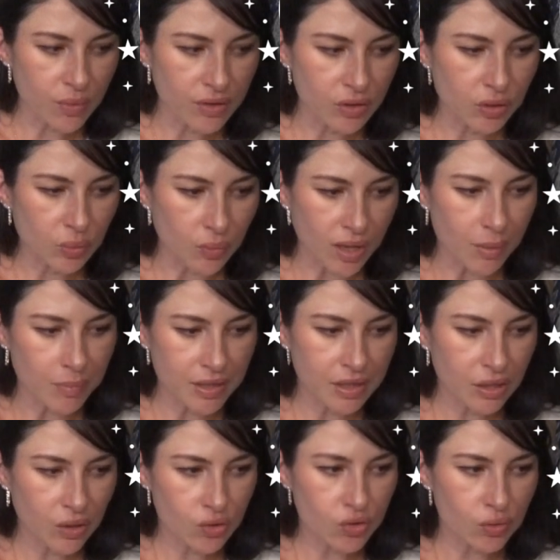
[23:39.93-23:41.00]
whether you are
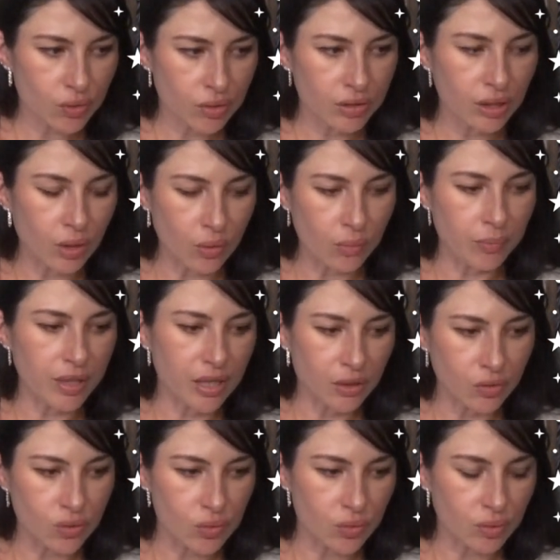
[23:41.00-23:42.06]
being controlling or being
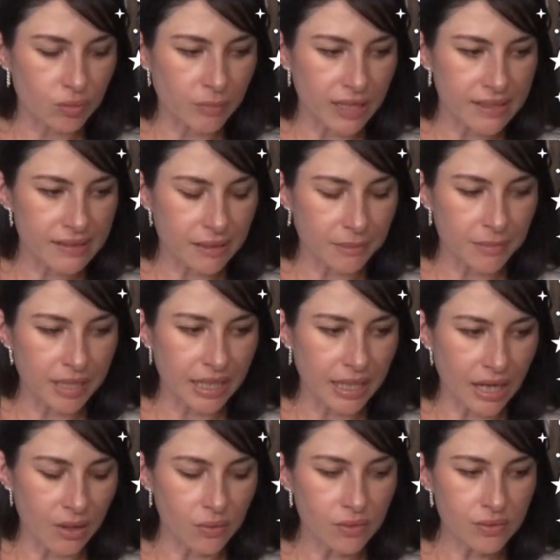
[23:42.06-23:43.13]
controlled by
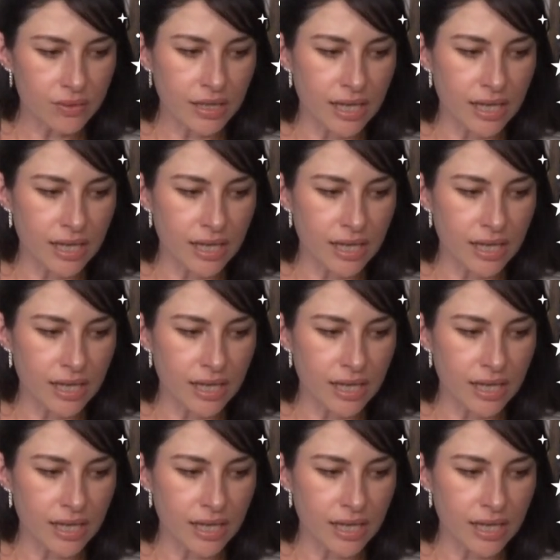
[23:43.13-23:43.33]
somebody else.